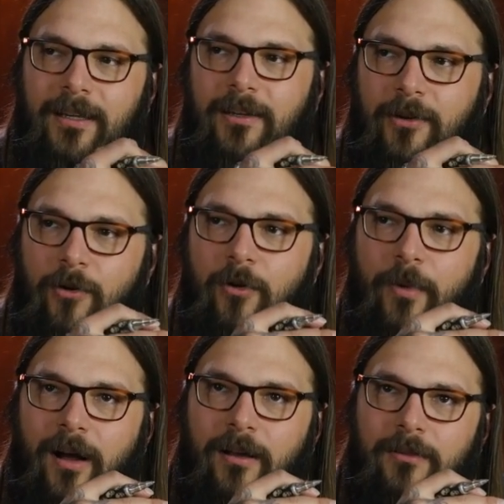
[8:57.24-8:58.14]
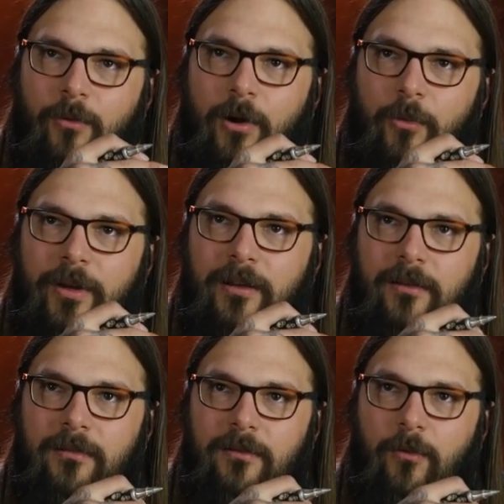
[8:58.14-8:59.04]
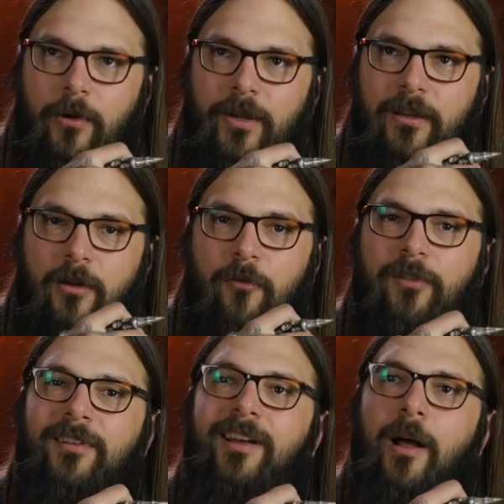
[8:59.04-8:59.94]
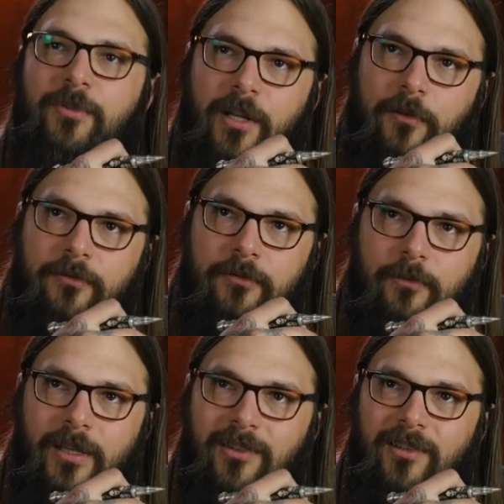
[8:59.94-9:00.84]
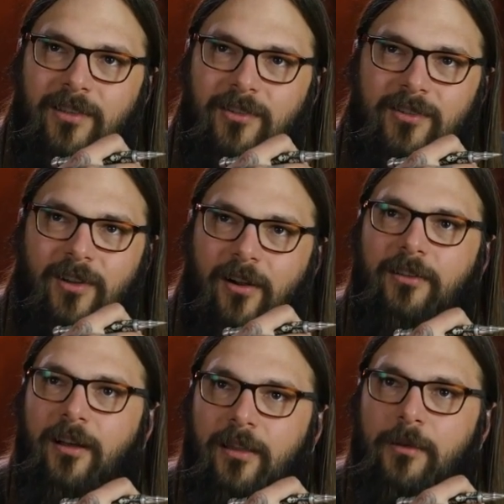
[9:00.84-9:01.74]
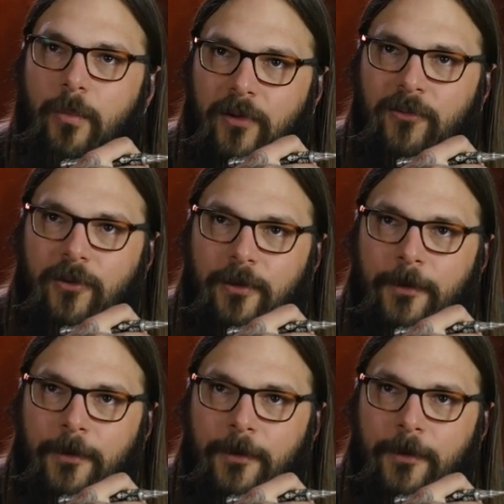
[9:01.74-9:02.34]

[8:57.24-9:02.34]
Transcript: cool, Ma. When are we gonna go for the top shelf? Because these just aren't cutting the mustard.